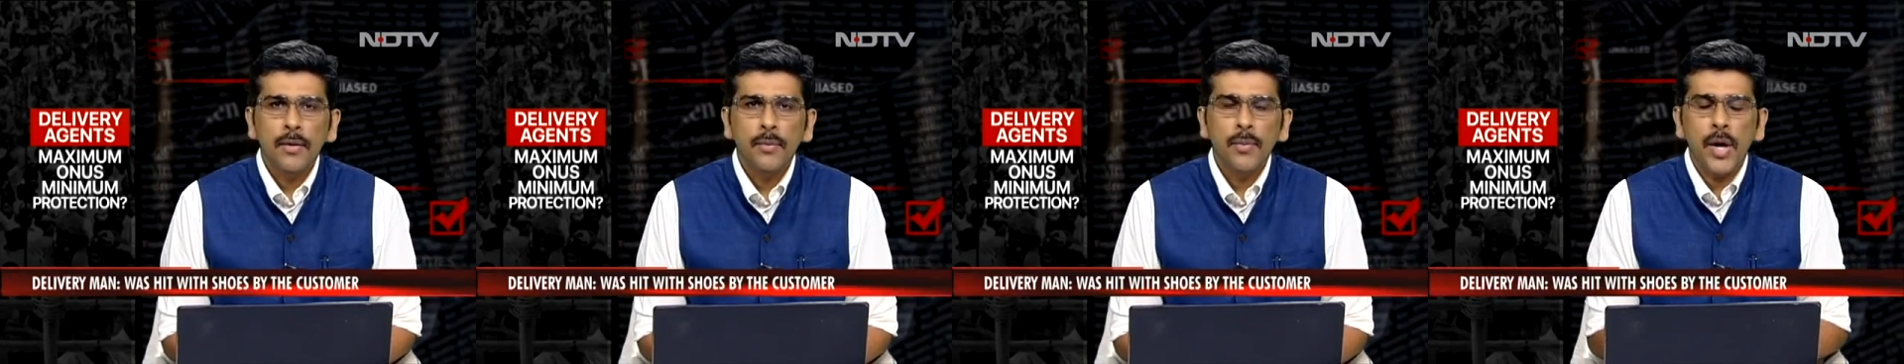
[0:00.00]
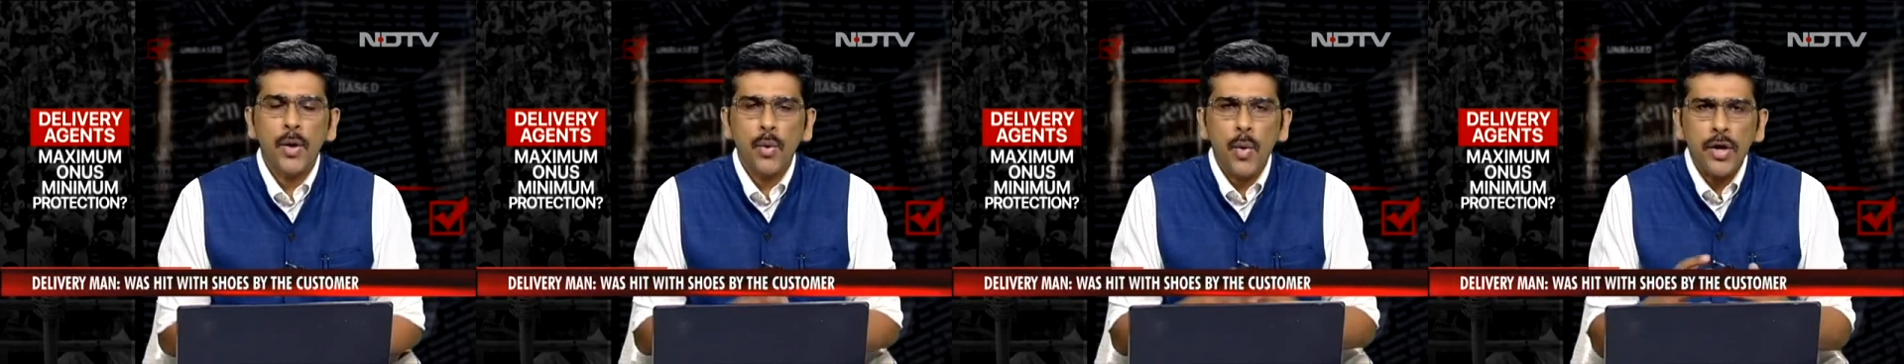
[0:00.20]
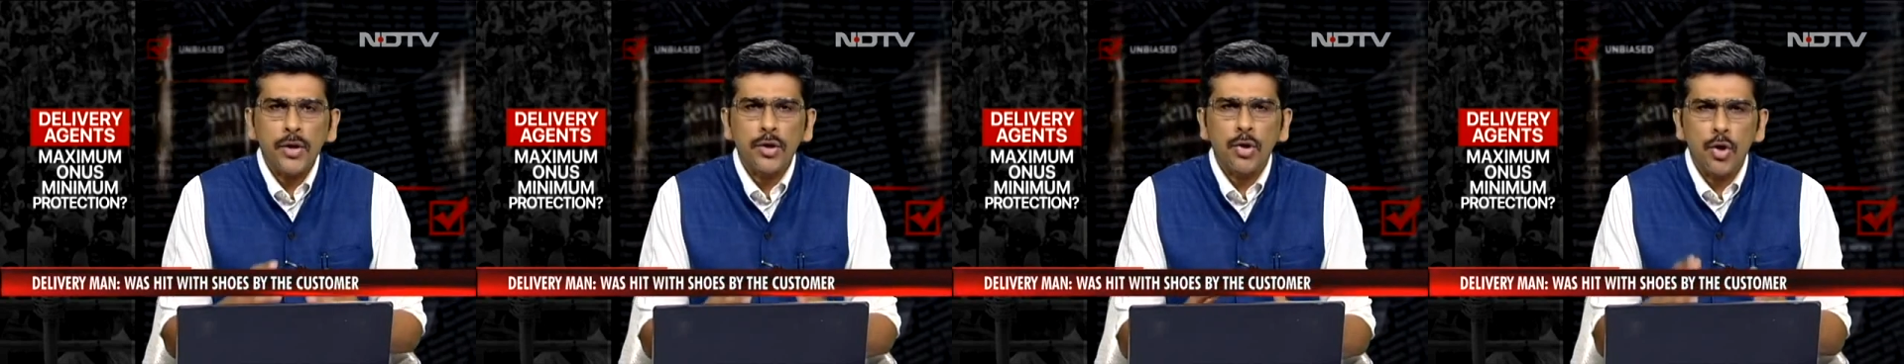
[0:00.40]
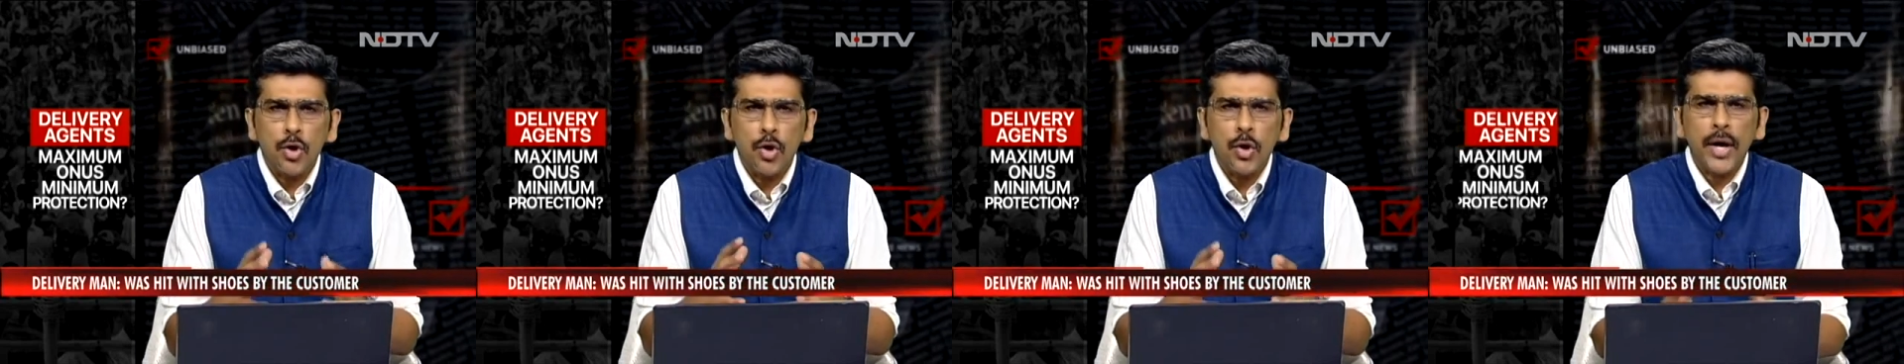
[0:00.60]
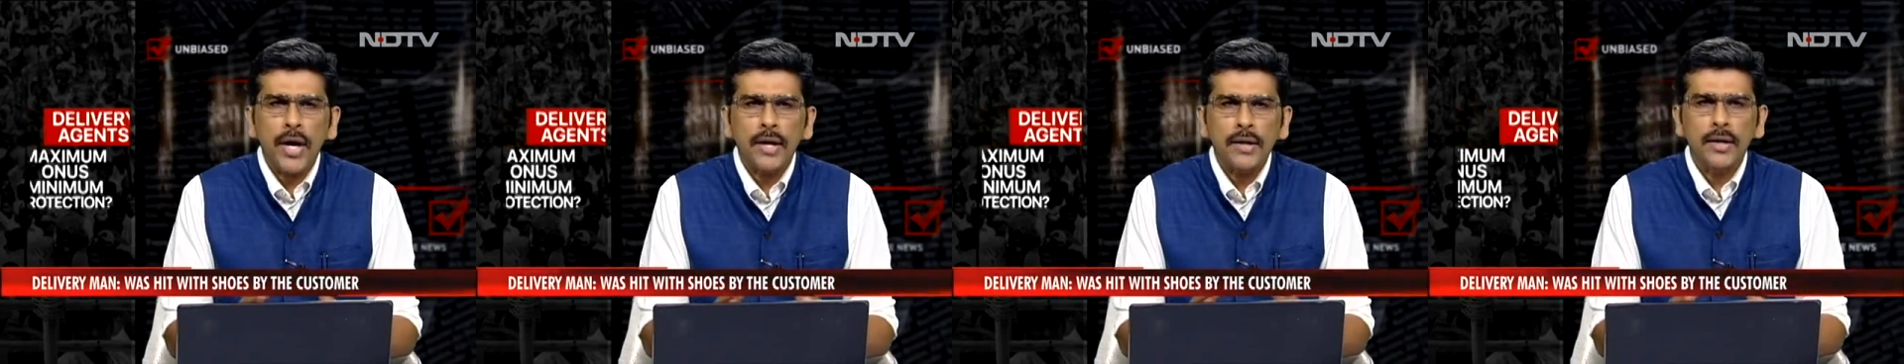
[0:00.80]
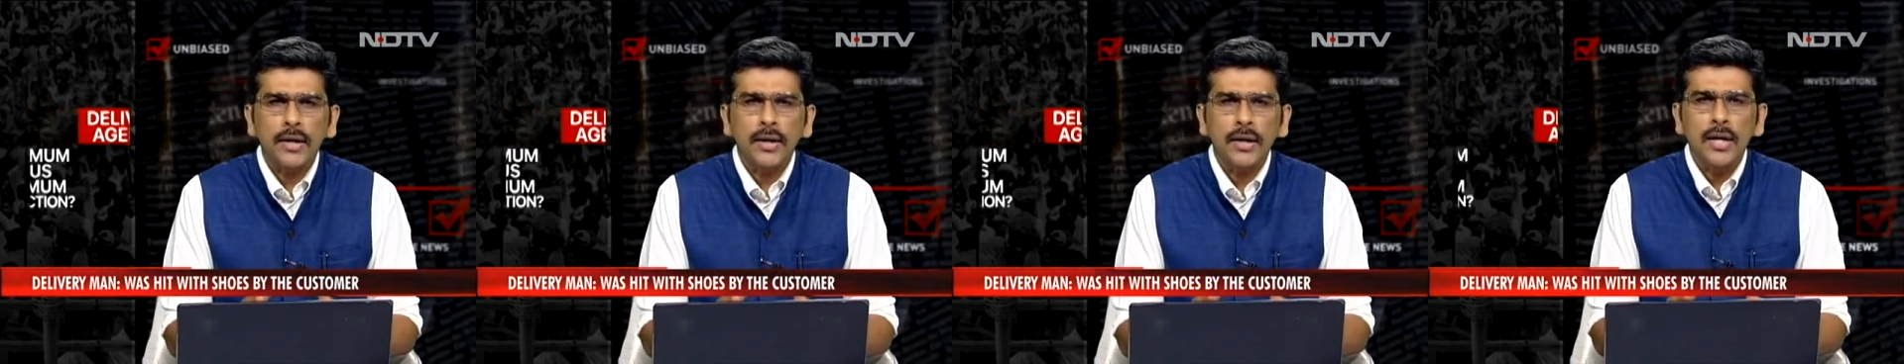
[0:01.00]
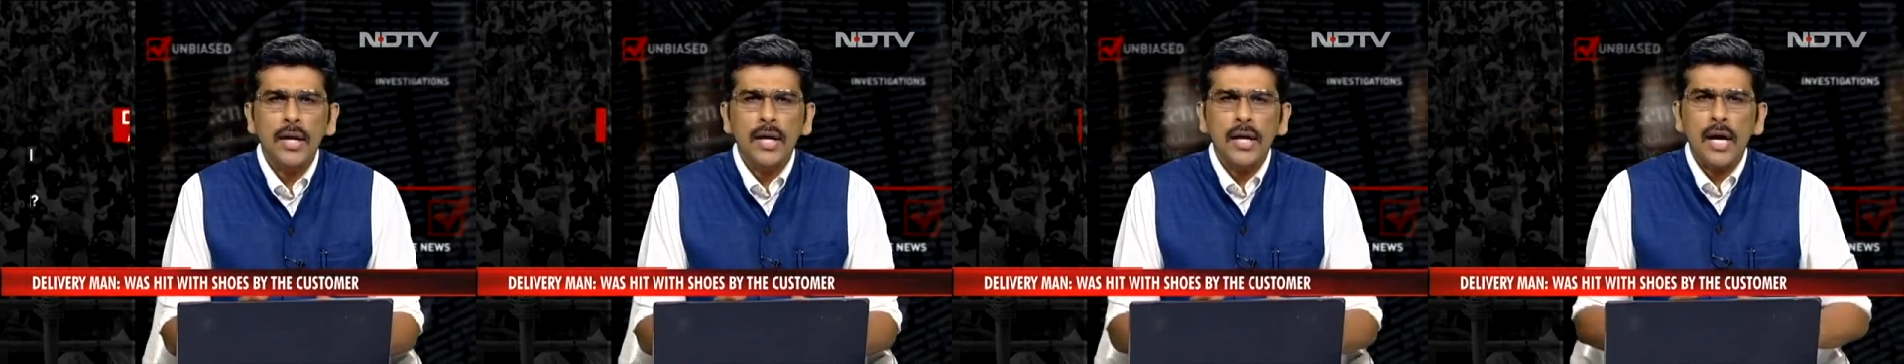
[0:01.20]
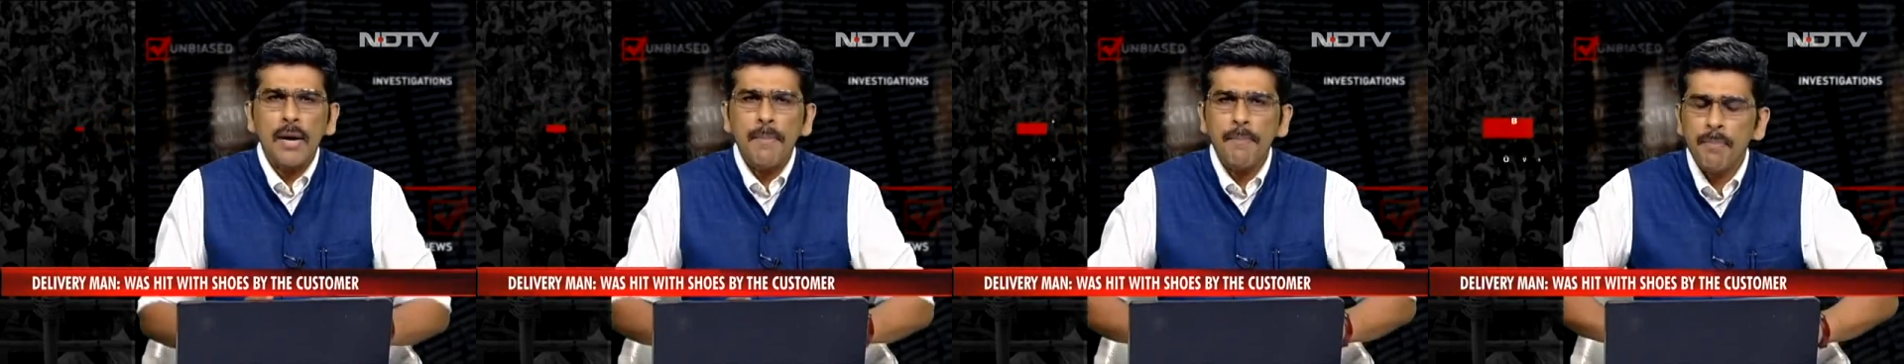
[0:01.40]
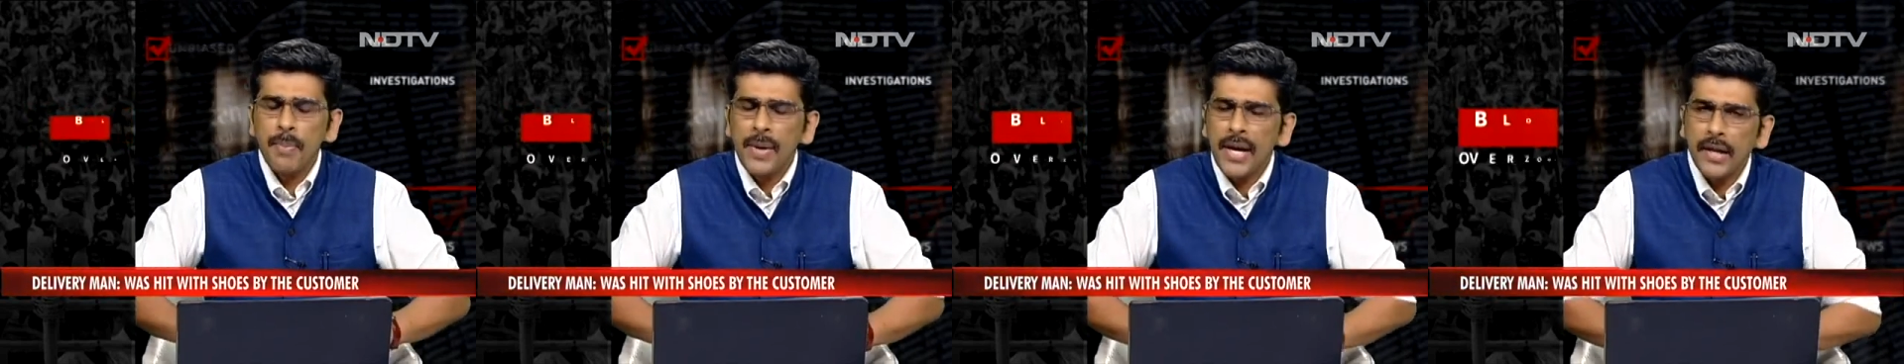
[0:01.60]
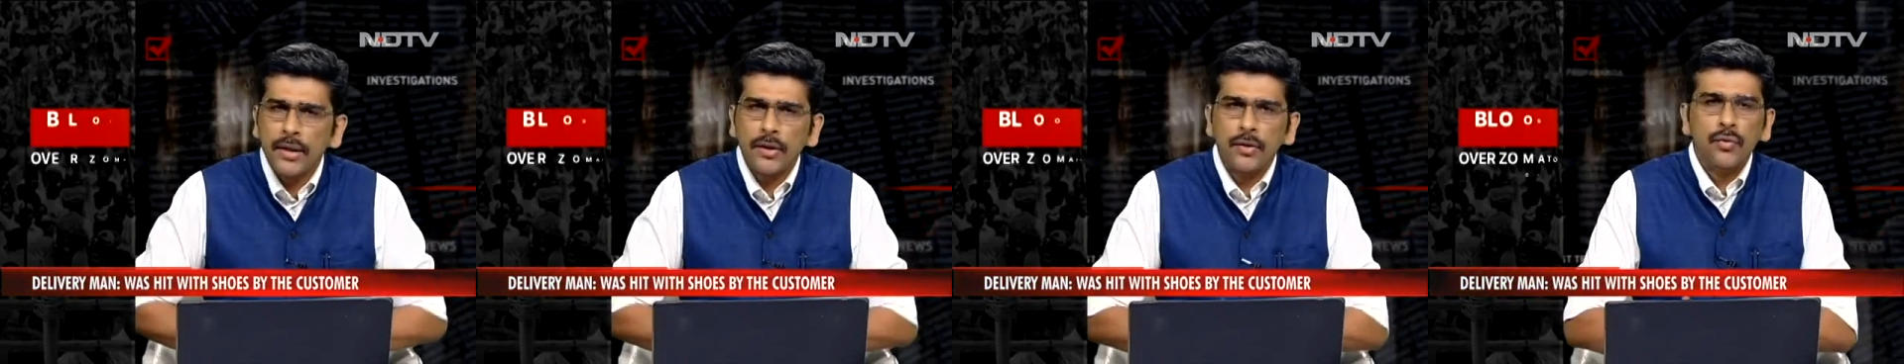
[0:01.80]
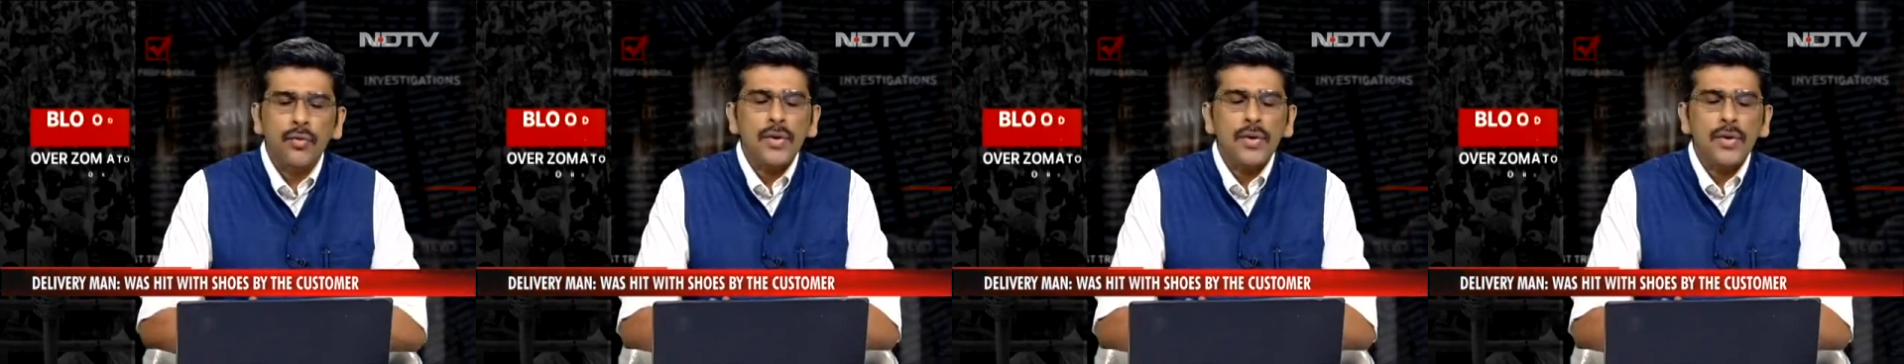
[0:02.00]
We are going to look at a complete